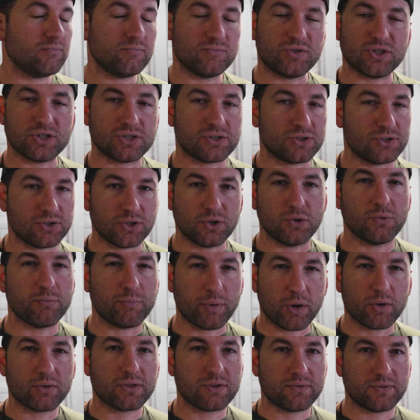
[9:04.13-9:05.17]
Just do
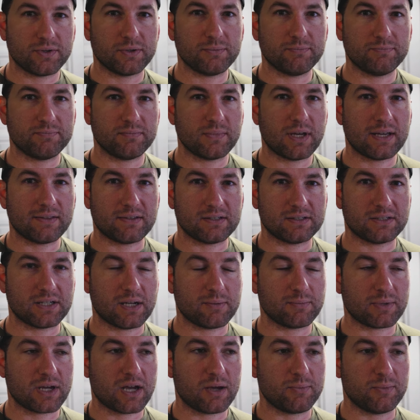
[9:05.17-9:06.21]
both of them at the
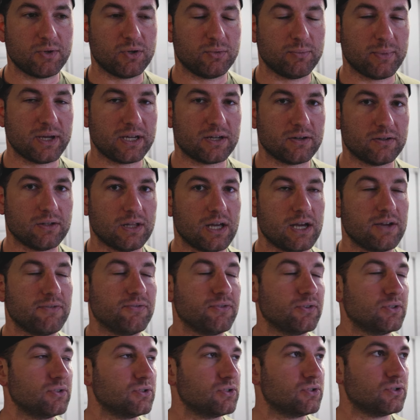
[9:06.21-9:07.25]
same time. It'll make your
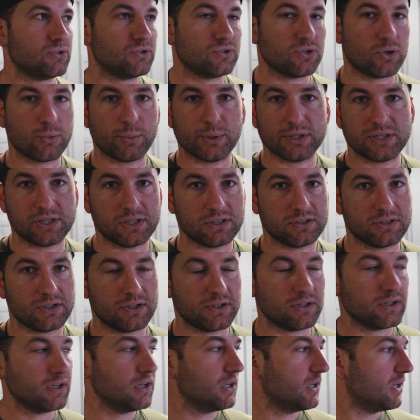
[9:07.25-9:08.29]
life so much
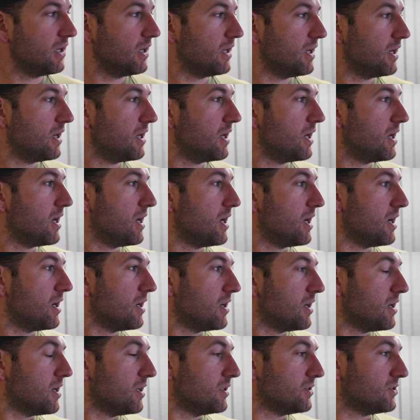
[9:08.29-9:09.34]
easier.
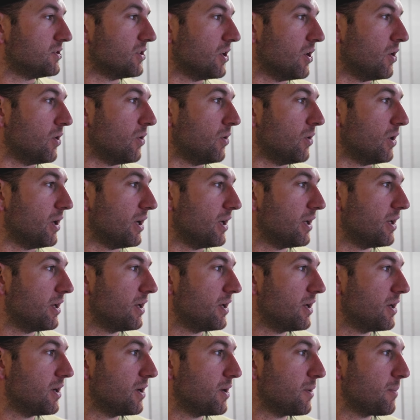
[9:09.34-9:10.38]
So,
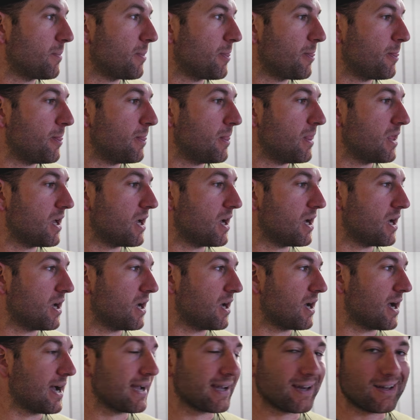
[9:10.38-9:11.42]

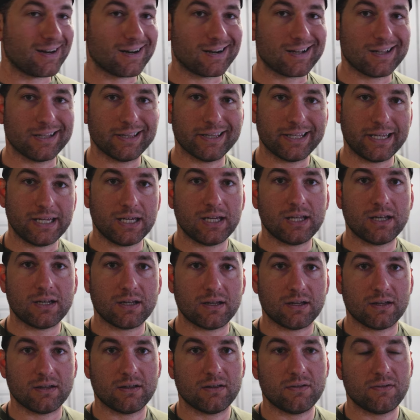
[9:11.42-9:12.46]
I gotta
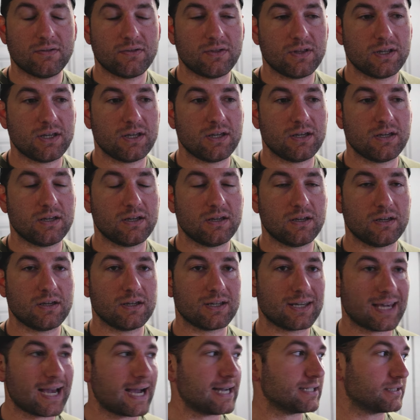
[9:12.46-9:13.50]
clean the
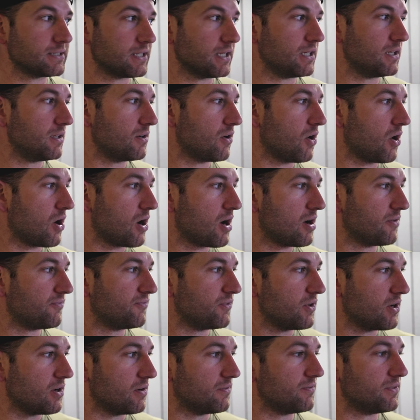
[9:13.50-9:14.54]
gasket
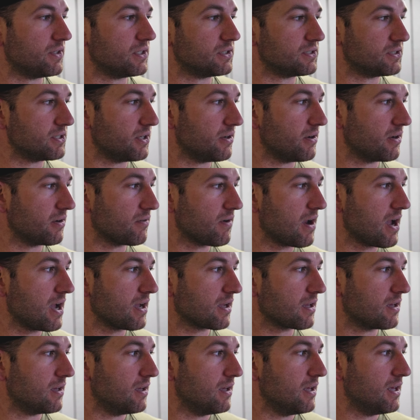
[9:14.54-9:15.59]
off of the steering
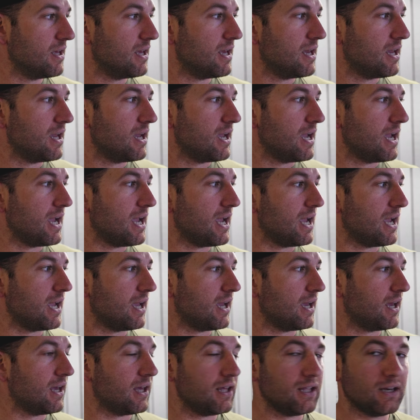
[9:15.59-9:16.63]
rack,
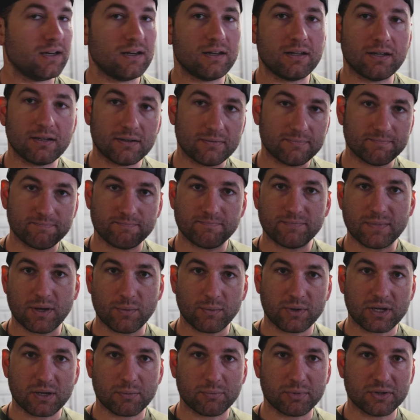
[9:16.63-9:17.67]
and then
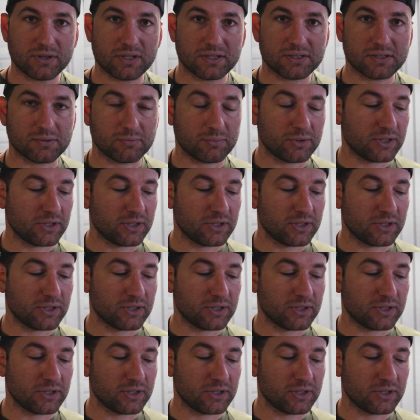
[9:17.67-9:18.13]
we can put this in